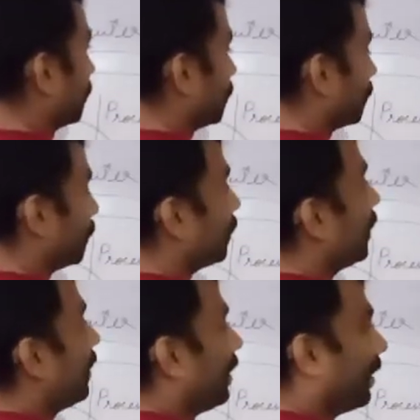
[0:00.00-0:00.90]
to,
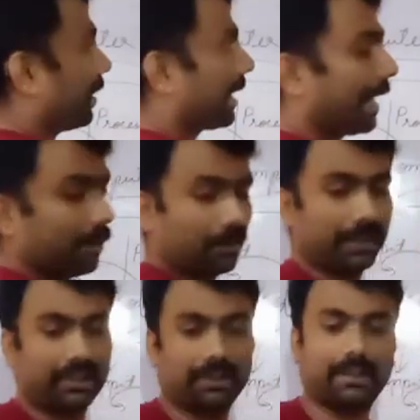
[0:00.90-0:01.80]

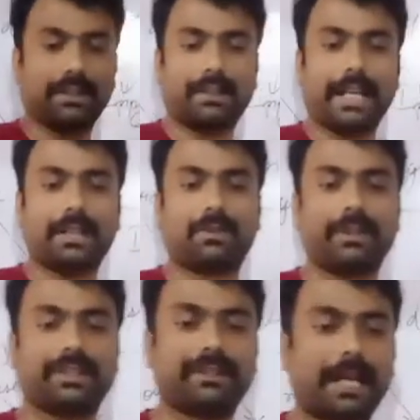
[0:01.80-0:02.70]

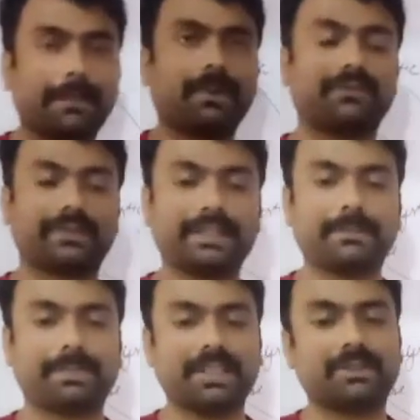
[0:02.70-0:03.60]
calculation type of
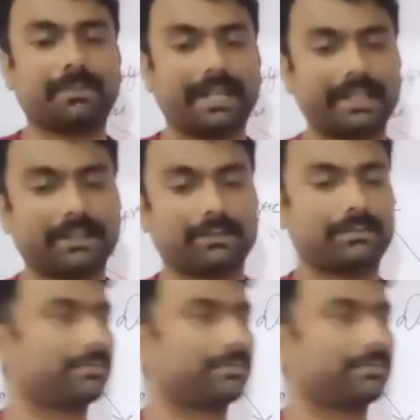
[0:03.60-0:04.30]
thing, plus minus,